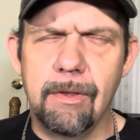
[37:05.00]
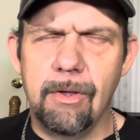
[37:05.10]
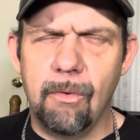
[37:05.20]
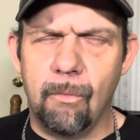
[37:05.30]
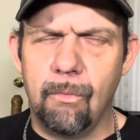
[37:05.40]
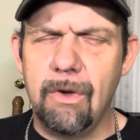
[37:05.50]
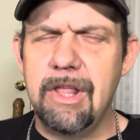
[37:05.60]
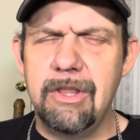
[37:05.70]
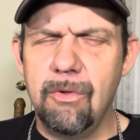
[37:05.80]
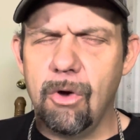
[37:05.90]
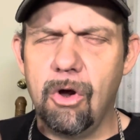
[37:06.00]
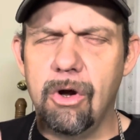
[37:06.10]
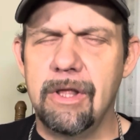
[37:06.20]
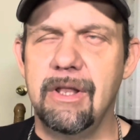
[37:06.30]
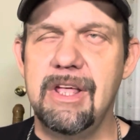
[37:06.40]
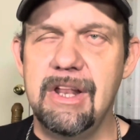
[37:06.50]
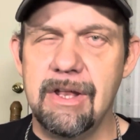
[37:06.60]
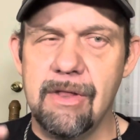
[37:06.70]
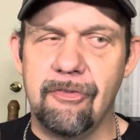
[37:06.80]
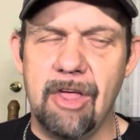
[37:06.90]
when you are a
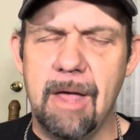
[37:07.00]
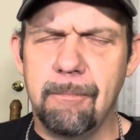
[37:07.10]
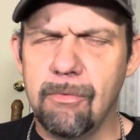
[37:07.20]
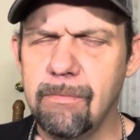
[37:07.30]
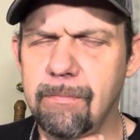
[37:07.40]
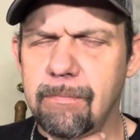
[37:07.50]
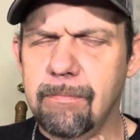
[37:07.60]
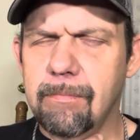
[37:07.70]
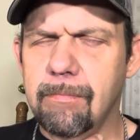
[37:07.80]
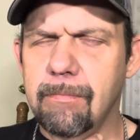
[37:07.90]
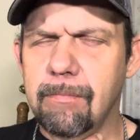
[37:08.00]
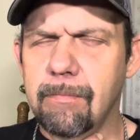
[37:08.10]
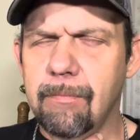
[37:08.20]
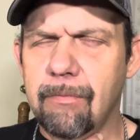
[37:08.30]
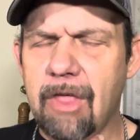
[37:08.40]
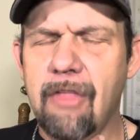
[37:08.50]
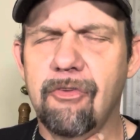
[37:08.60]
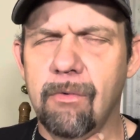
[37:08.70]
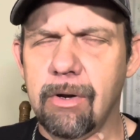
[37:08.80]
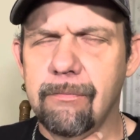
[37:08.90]
leading example, that's
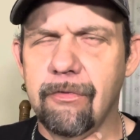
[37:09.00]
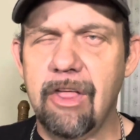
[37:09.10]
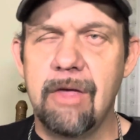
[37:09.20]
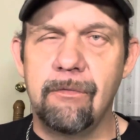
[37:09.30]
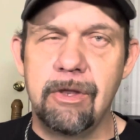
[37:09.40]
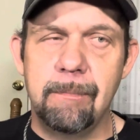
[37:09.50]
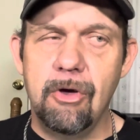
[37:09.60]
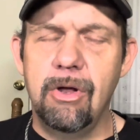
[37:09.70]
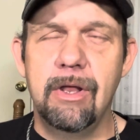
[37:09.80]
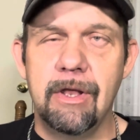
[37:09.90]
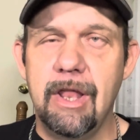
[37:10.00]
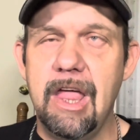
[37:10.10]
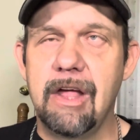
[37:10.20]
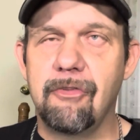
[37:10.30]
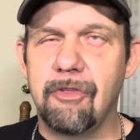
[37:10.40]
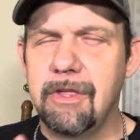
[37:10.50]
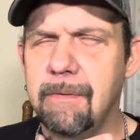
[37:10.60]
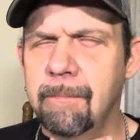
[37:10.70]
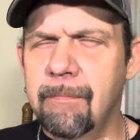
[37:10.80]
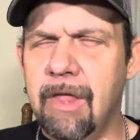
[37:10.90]
a wonderful thing. When you're building a legacy,
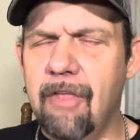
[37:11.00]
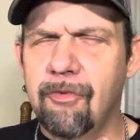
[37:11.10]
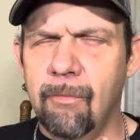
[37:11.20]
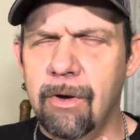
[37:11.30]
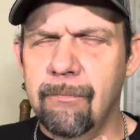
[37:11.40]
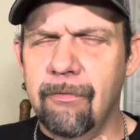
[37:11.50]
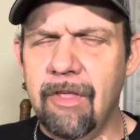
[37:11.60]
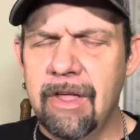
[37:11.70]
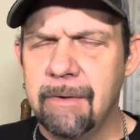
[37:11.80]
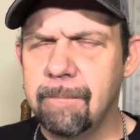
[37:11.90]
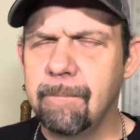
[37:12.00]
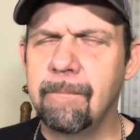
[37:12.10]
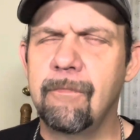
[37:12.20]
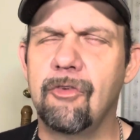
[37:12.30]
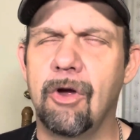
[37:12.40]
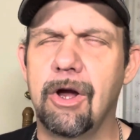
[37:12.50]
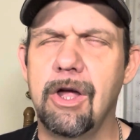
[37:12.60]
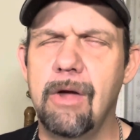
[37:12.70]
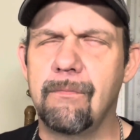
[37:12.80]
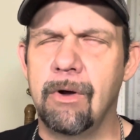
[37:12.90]
that's a wonderful thing. So I
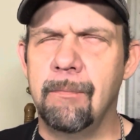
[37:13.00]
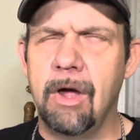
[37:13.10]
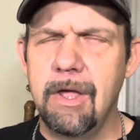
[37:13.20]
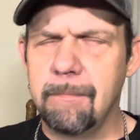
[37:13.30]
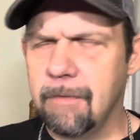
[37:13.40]
come from, right?